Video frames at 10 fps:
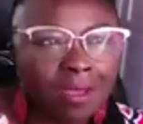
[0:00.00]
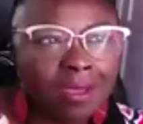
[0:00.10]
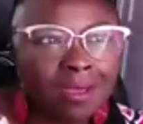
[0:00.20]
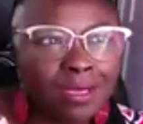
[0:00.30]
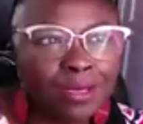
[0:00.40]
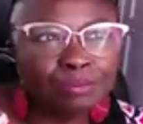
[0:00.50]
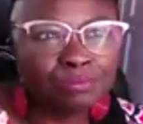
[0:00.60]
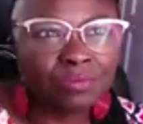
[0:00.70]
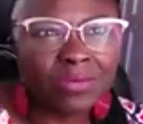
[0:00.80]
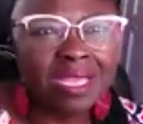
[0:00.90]

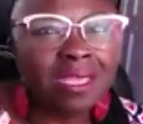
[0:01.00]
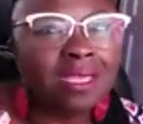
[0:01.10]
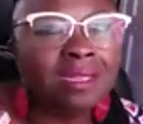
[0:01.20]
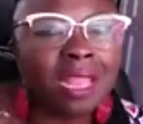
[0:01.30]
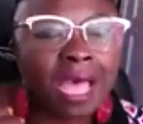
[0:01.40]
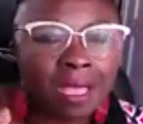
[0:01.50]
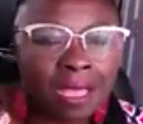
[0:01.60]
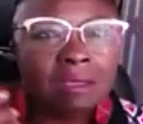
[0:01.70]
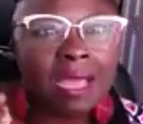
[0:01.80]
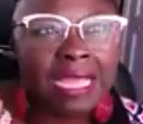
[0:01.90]
and not
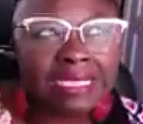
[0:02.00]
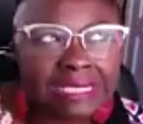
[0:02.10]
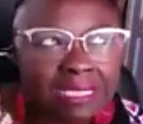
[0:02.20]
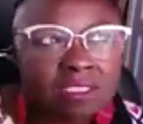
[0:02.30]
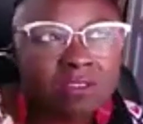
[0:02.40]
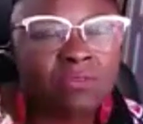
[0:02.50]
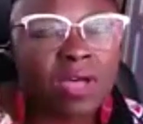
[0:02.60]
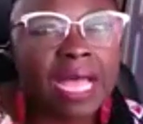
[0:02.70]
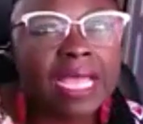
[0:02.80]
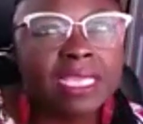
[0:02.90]

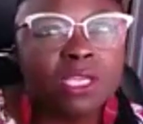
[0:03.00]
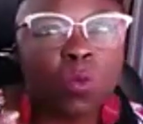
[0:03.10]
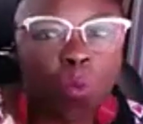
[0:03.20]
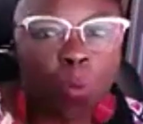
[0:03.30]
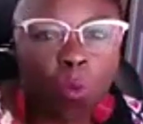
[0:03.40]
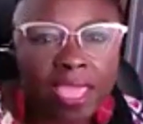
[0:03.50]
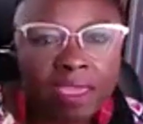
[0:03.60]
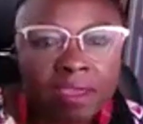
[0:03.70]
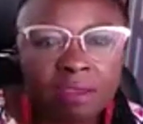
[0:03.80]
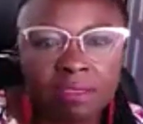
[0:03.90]
identifying
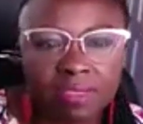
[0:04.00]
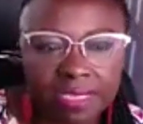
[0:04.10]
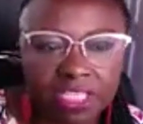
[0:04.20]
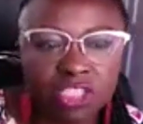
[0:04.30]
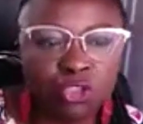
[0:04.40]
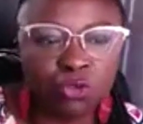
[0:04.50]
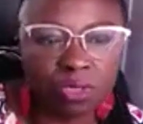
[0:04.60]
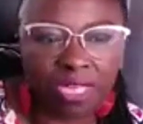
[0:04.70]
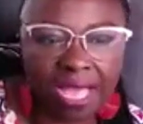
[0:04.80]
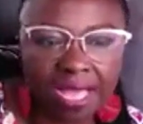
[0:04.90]
where the issue
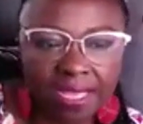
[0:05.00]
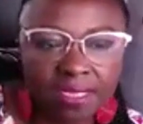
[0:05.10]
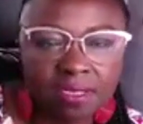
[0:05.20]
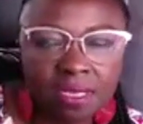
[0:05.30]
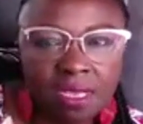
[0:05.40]
lies.